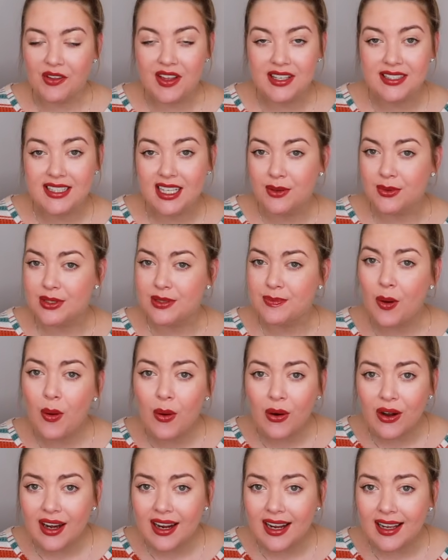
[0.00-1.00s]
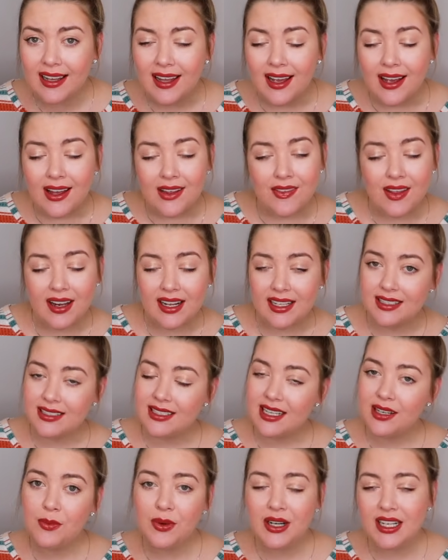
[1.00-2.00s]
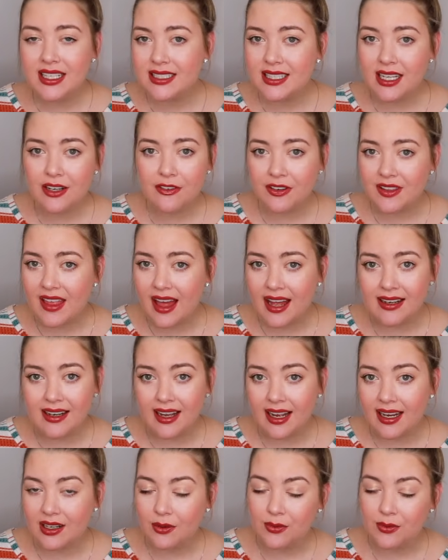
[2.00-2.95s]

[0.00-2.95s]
They said it was boring, that it did what it did for that night.